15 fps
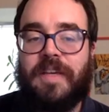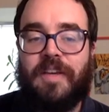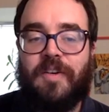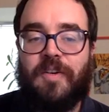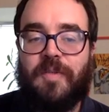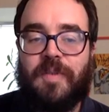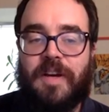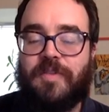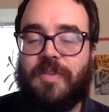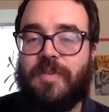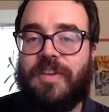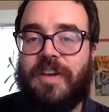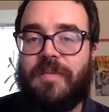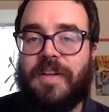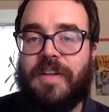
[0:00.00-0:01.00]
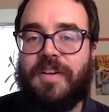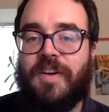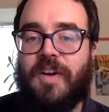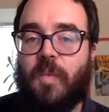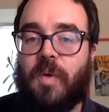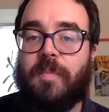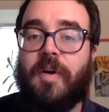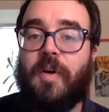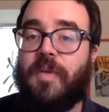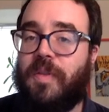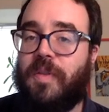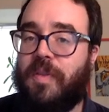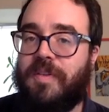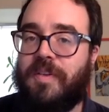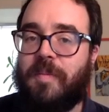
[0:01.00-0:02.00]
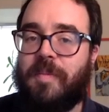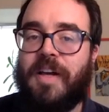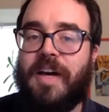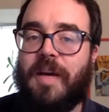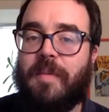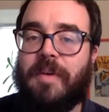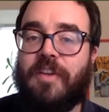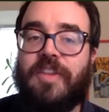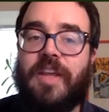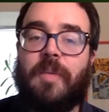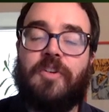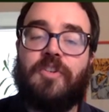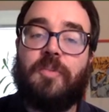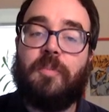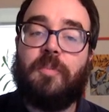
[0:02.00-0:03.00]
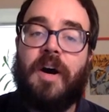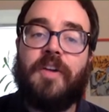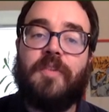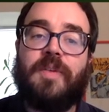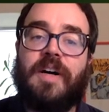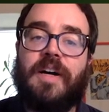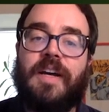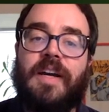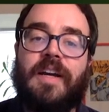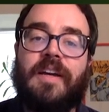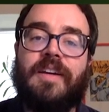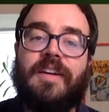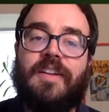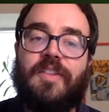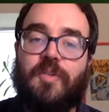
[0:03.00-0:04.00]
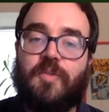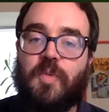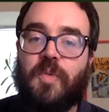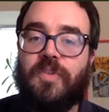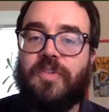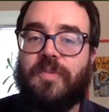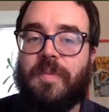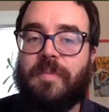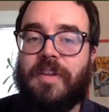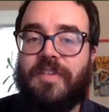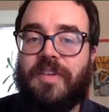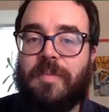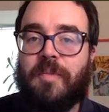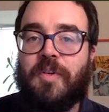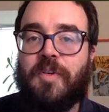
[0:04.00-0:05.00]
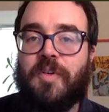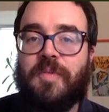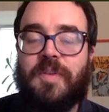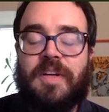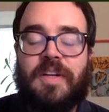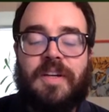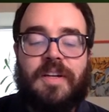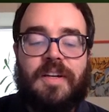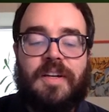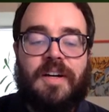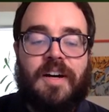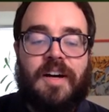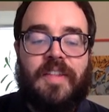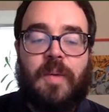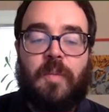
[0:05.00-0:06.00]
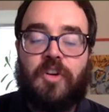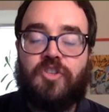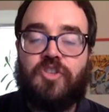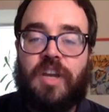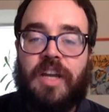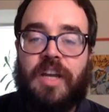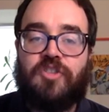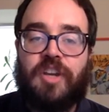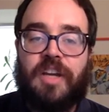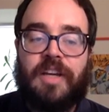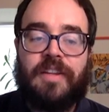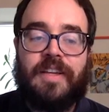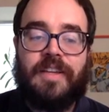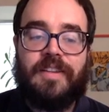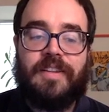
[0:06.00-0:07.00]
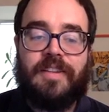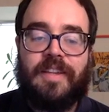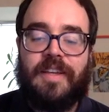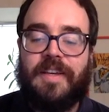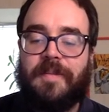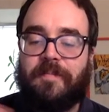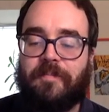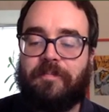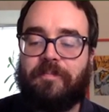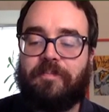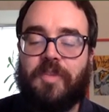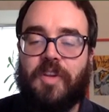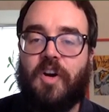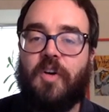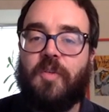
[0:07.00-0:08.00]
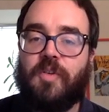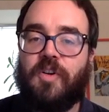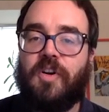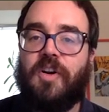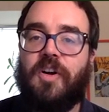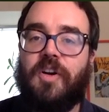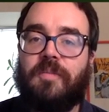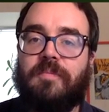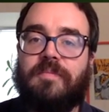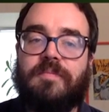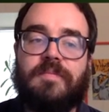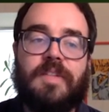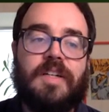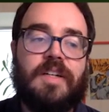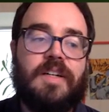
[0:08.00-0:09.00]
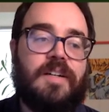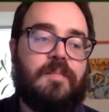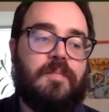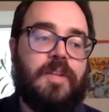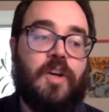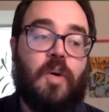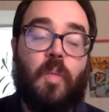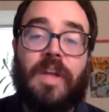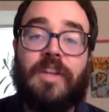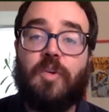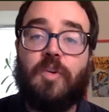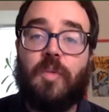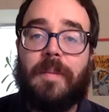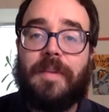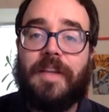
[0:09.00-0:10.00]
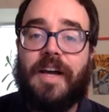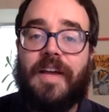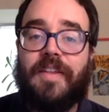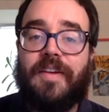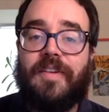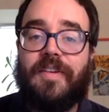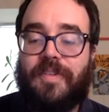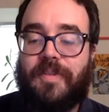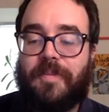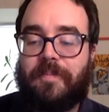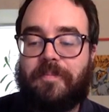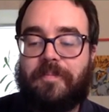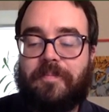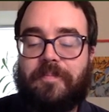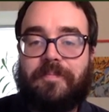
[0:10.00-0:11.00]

P0527 were both applied because they were just modifying the rules of implicit move. Uh, they weren't changing the, the overall, um, you know, when do we apply this?